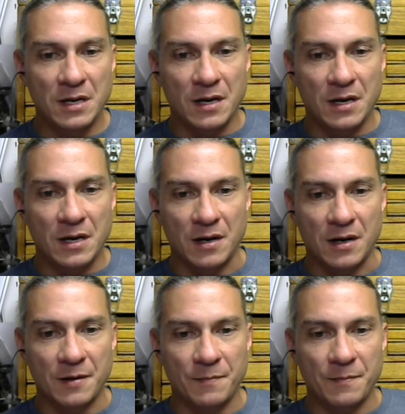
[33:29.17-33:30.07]

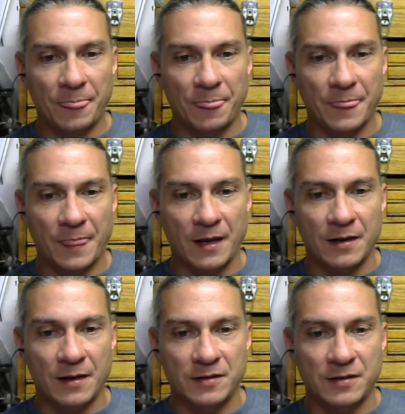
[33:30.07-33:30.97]

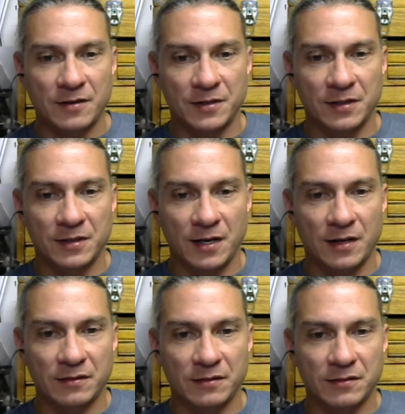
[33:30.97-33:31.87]
and definitely
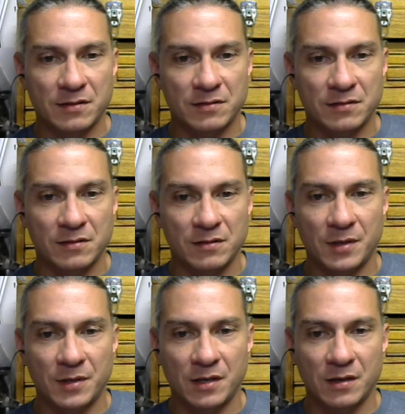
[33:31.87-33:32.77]
got
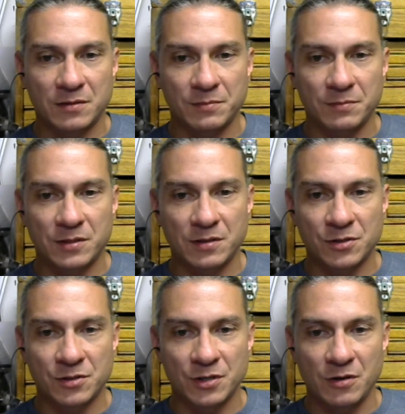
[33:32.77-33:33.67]
some
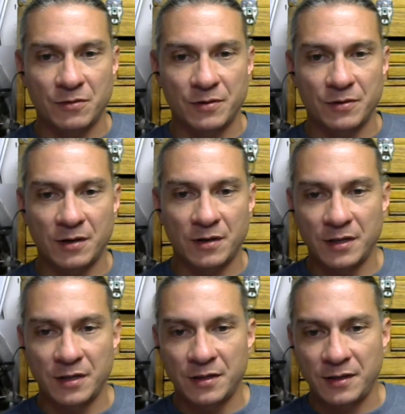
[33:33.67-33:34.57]
discussion going on
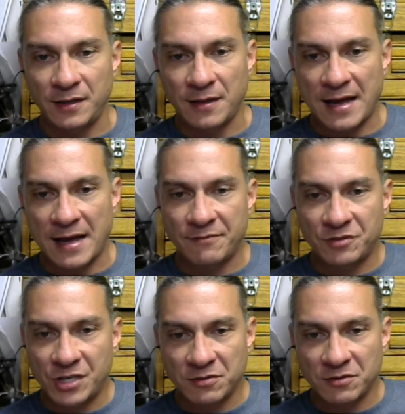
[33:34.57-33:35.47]
in the live
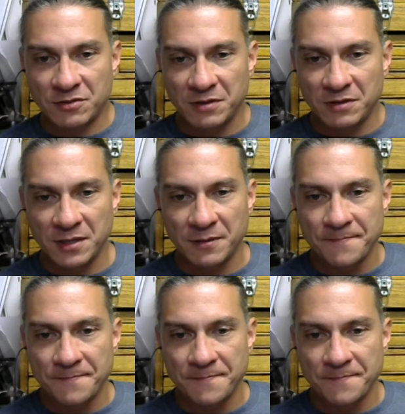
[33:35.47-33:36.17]
chat stream here.